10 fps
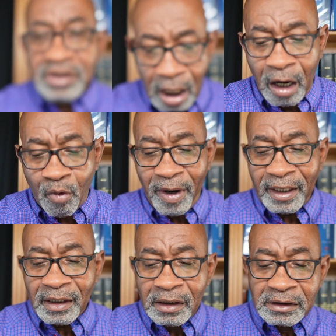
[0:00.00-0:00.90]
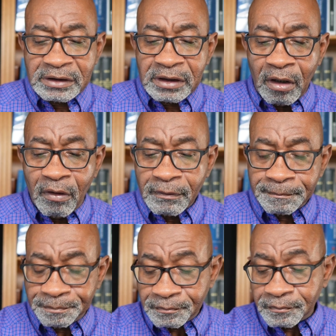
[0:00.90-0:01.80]
Yahweh. So,
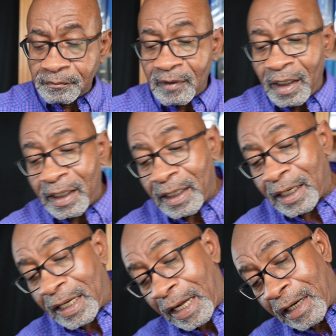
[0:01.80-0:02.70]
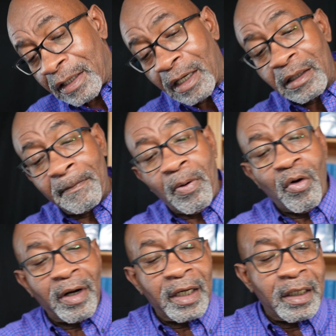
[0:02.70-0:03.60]
and then I got another
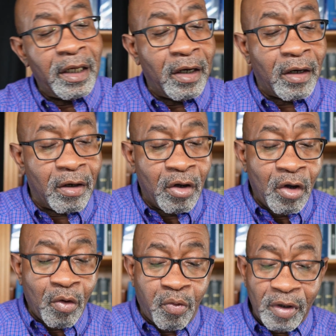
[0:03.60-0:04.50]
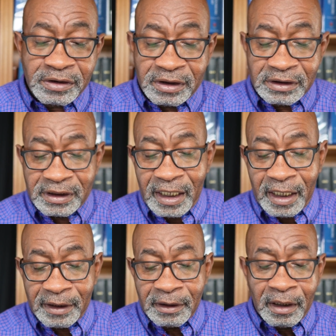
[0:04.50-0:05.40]
point in here, which is
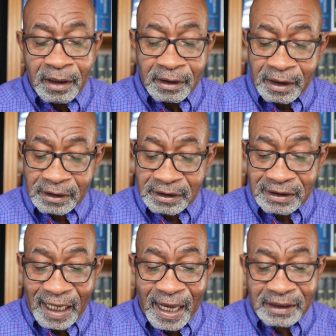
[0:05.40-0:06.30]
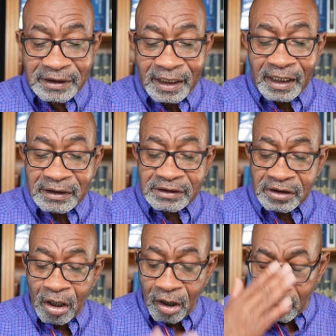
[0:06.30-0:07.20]
this is actually in
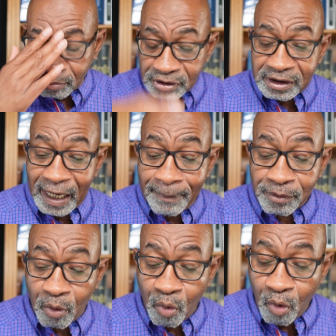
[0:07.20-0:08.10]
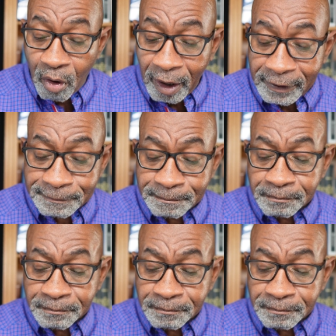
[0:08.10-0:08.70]
Psalms chapter 1.